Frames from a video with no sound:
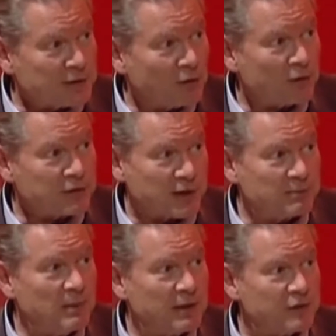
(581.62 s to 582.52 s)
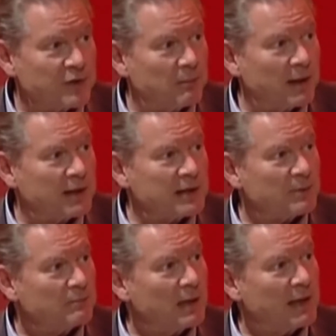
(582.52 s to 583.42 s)
not just military planes,
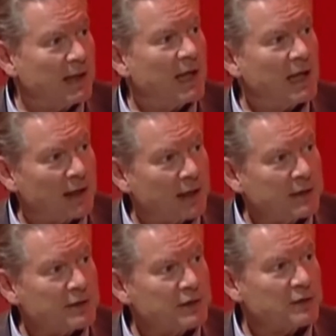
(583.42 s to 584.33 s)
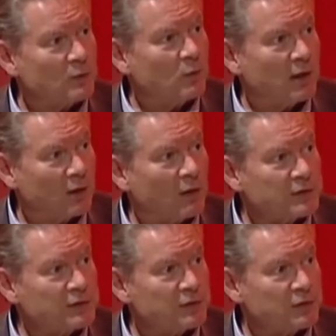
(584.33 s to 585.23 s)
but many airliners were
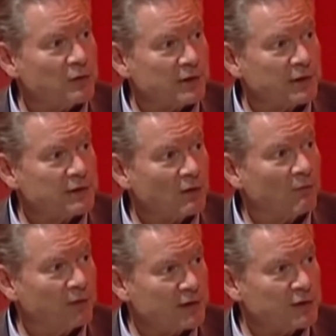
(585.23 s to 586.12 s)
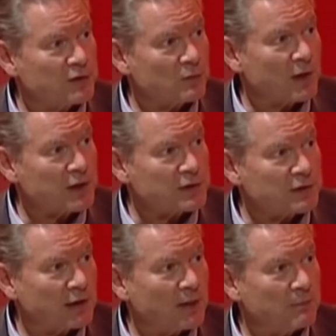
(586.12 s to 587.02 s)
lost during this conflict situation.
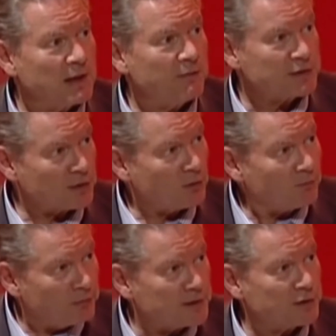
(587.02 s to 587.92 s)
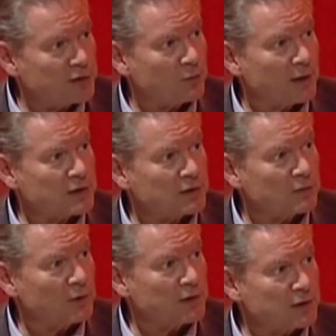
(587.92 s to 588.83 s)
And I believe it's a conflict
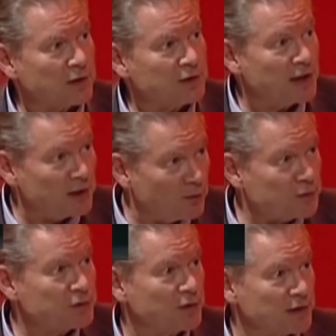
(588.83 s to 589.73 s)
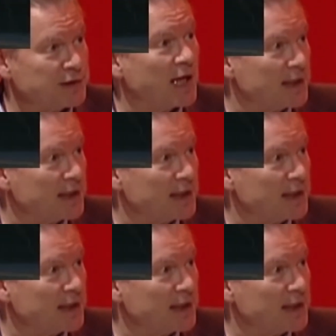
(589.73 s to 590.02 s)
situation which continues to this day